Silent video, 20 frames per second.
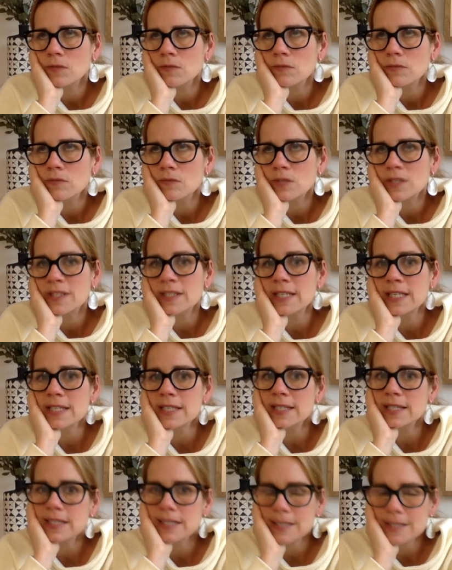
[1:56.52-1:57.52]

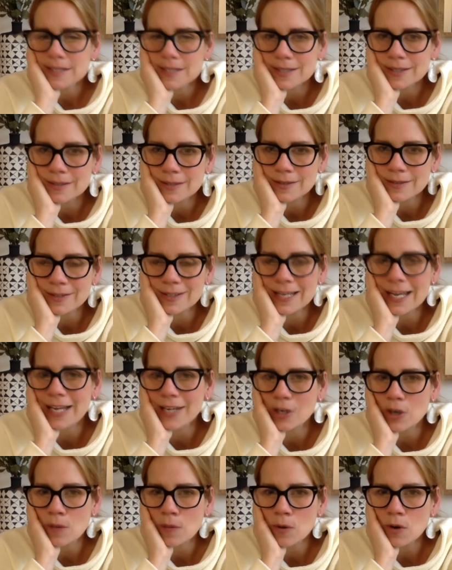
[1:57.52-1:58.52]
resistance to saying
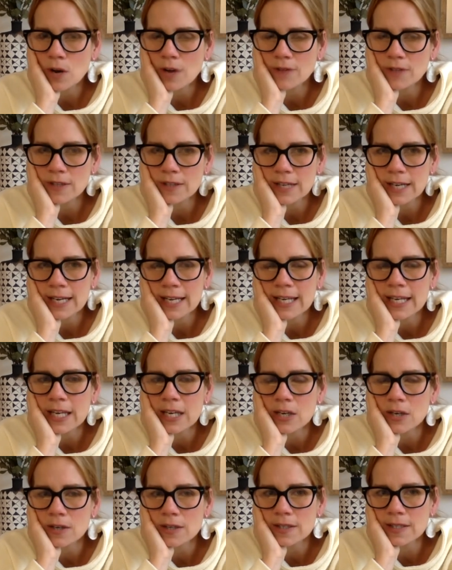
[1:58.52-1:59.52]
no more often that I
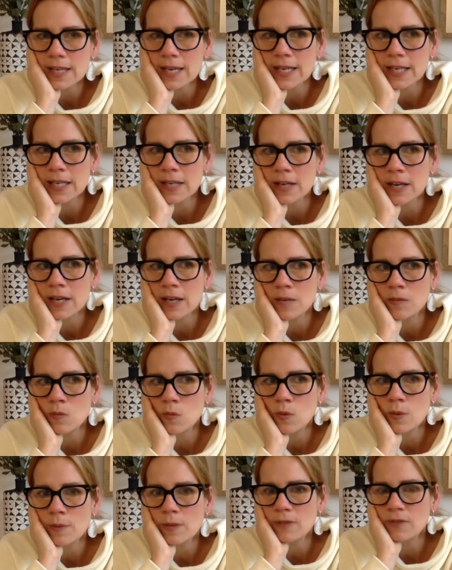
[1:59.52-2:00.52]
hear is that
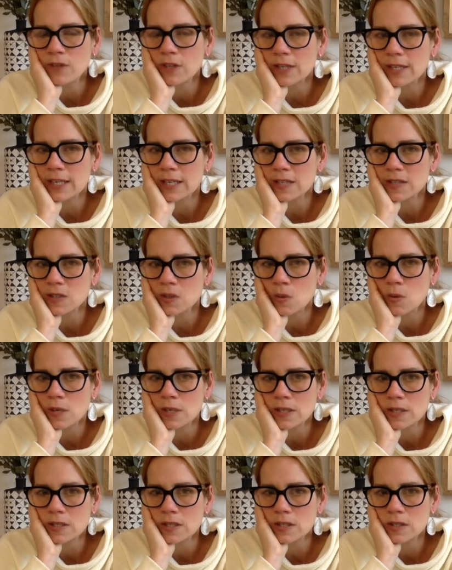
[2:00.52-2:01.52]
women feel like it's going
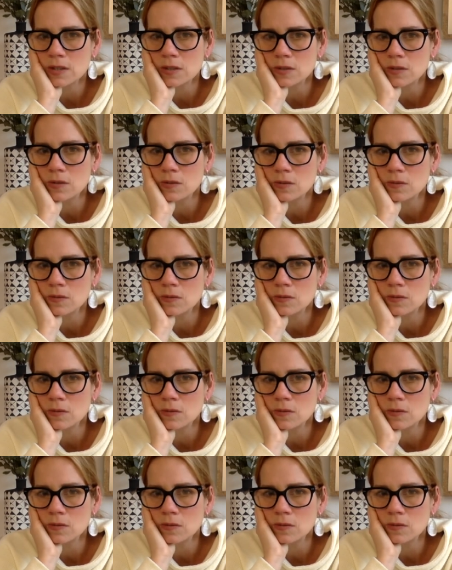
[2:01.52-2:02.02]
to